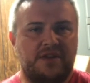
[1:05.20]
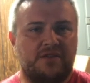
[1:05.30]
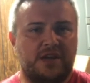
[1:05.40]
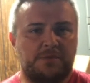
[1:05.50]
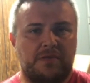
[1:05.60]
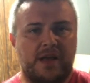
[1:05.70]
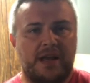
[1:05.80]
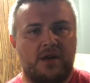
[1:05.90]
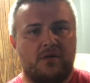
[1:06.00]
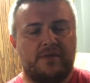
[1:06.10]
degrees
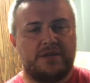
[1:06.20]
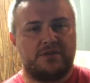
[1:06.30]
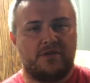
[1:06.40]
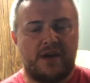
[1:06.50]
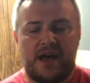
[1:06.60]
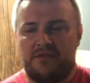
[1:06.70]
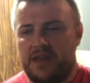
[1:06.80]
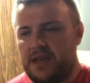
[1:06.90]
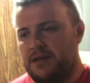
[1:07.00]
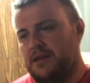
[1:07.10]
Plato, original
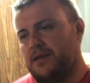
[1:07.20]
gravity,